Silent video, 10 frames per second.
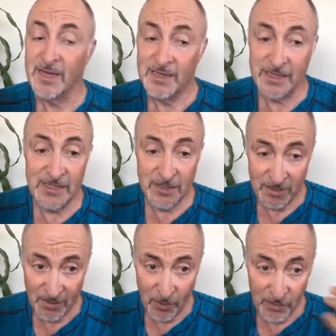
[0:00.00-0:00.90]
This
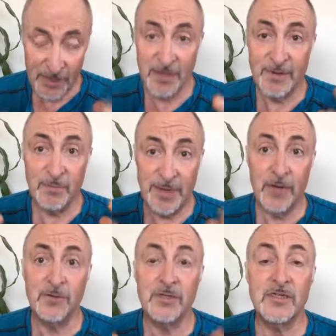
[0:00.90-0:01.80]
whole thing about
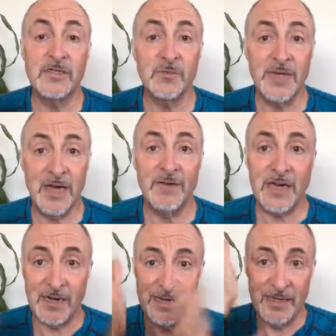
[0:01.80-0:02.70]
boundaries is that we have a
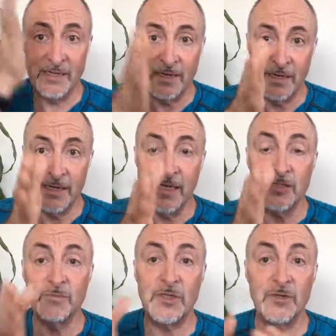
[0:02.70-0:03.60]
clear
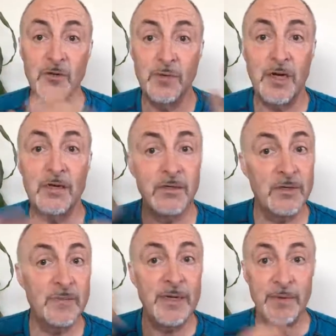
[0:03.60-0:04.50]
delineation between who we are and who
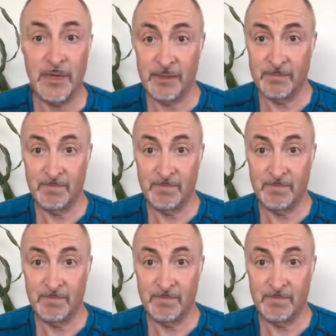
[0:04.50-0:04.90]
other people are.